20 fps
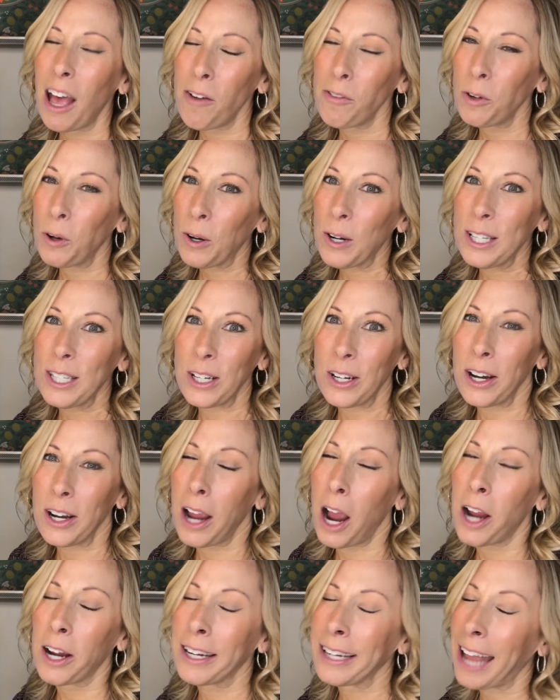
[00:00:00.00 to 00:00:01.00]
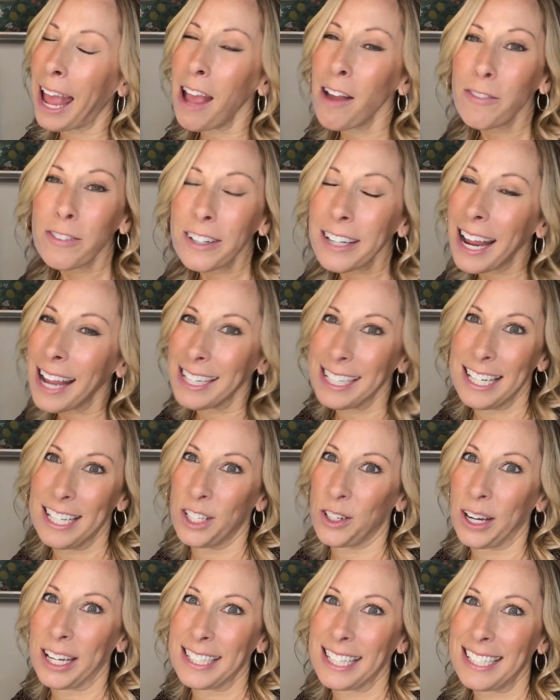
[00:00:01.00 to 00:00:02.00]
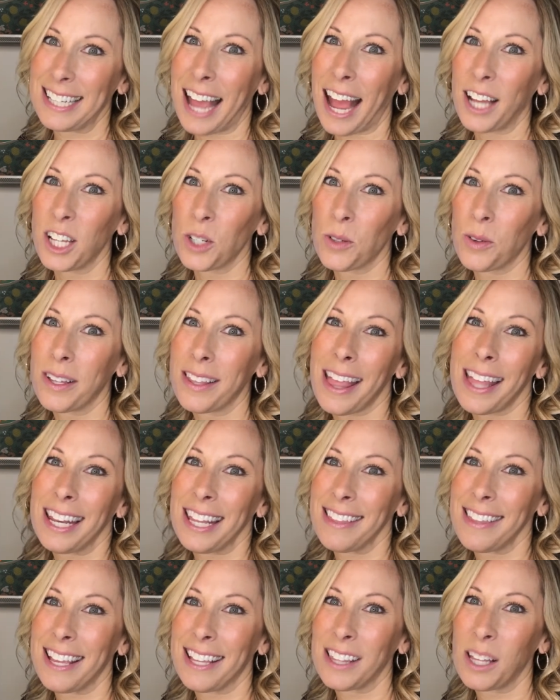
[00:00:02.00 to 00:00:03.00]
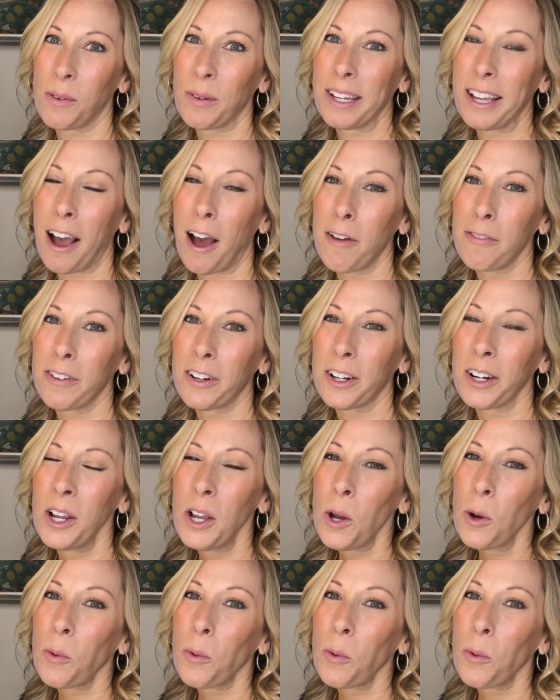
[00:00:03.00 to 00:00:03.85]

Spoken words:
Of course, there aren't ever any strings attached with anything that we offer.